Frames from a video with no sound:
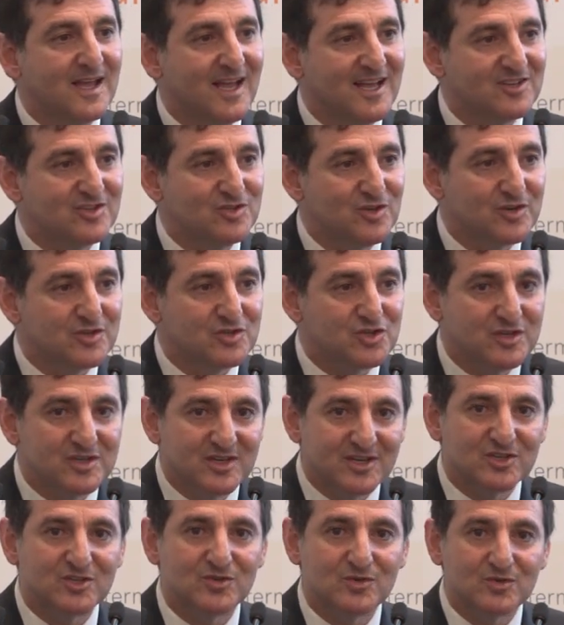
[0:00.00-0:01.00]
It's not a
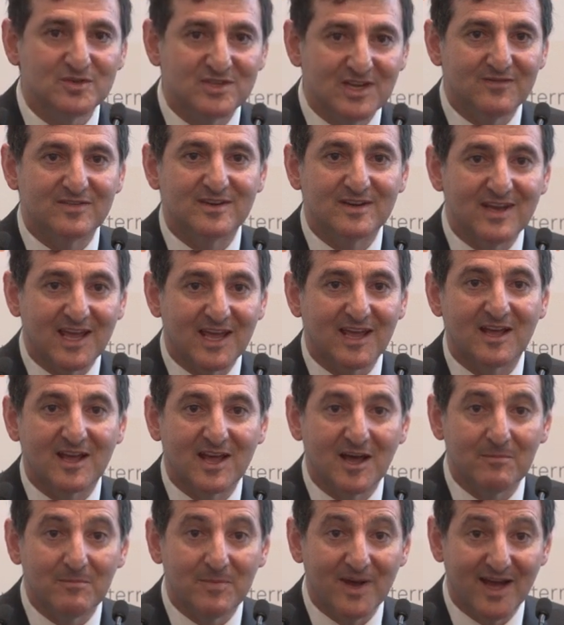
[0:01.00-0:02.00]
traditional dividend
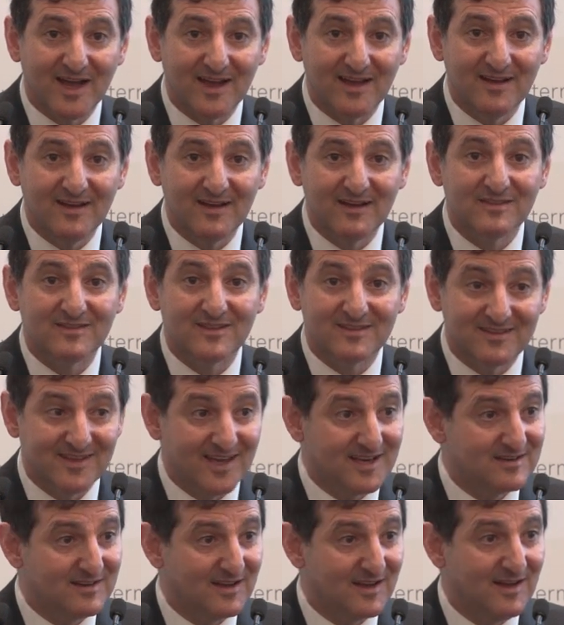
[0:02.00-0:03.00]
income payer, the
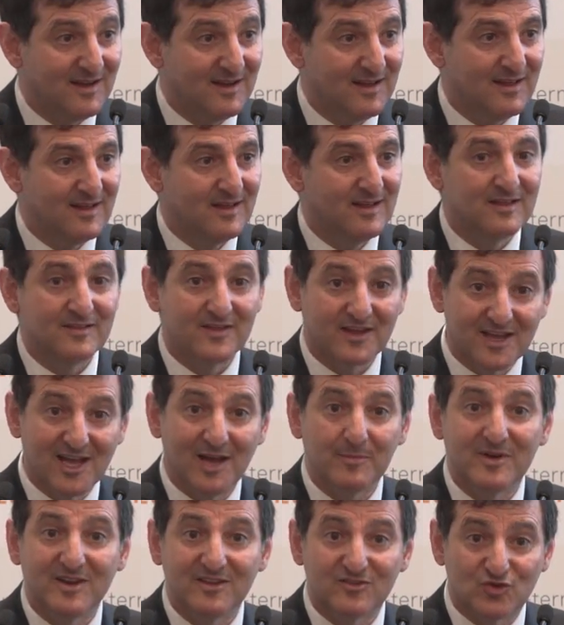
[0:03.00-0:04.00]
sector. The
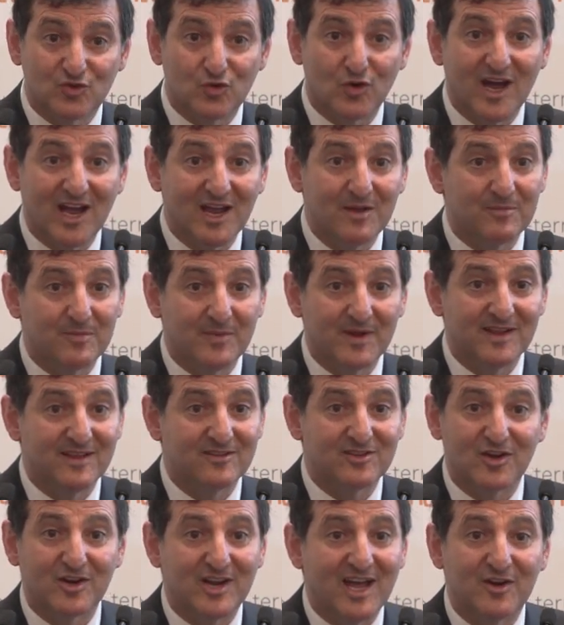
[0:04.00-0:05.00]
company's great, but
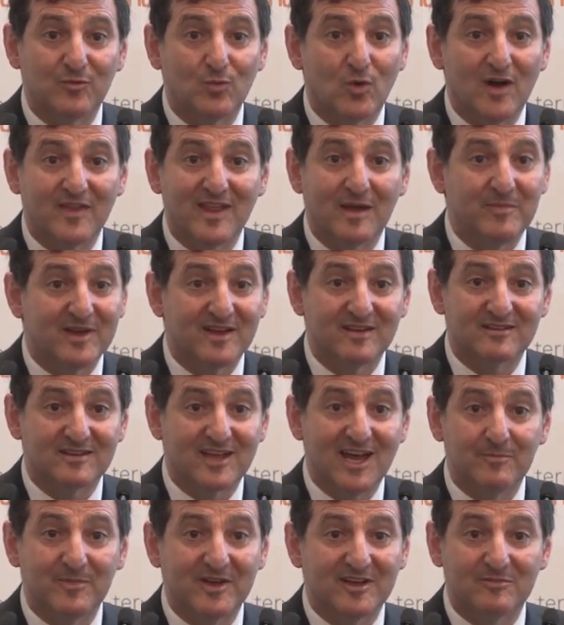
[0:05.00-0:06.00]
it's going to unwind that biggest
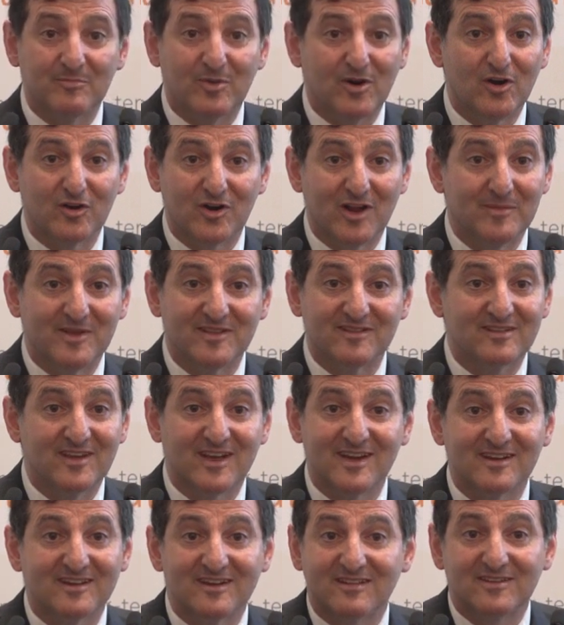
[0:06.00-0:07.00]
CapEx program it's
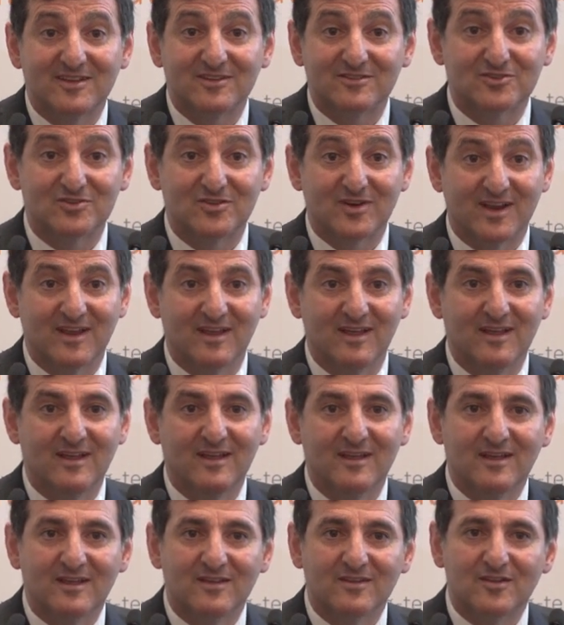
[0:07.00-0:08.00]
seen in its history.
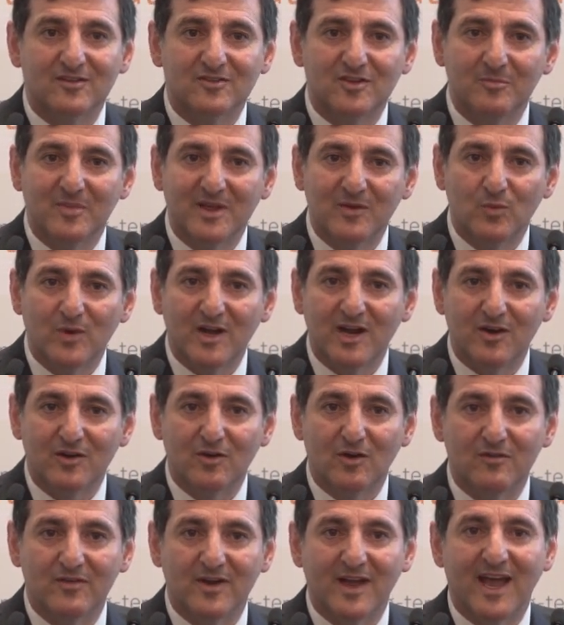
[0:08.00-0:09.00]
So be
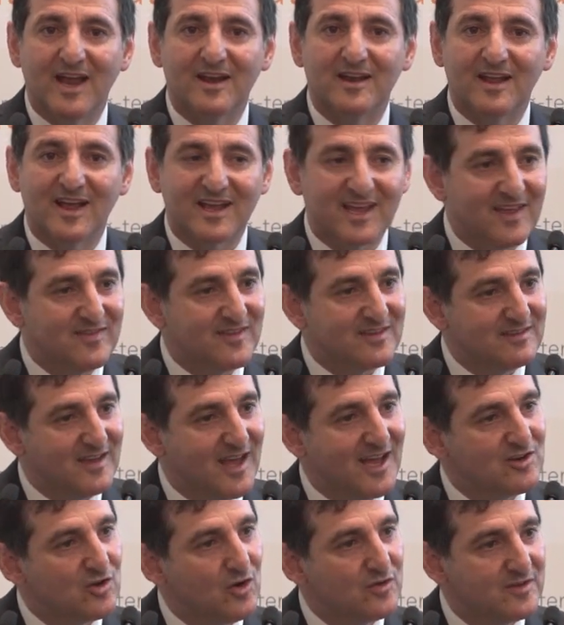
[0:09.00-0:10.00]
wary of it. And again, the
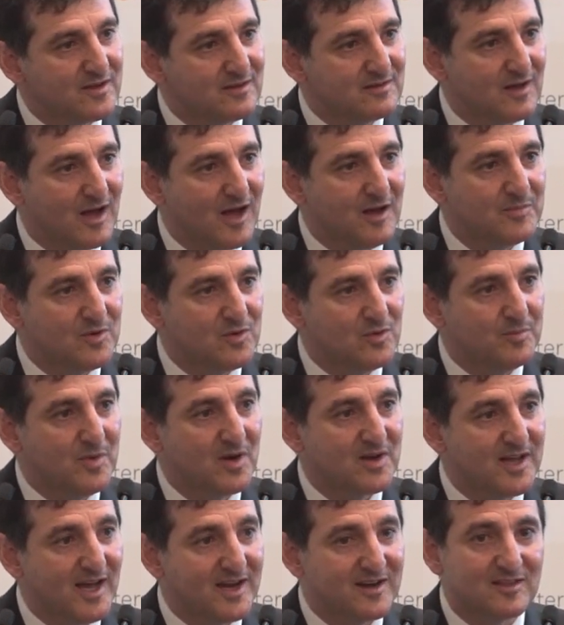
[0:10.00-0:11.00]
Santos example
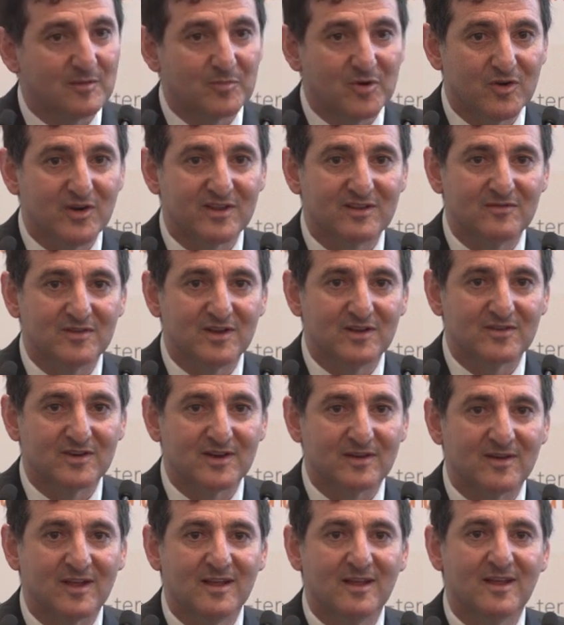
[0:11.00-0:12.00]
by cutting the progressive
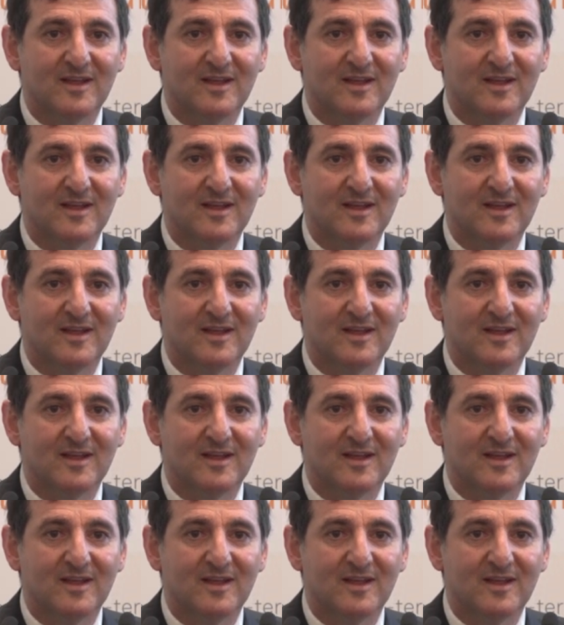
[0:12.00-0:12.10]
dividend.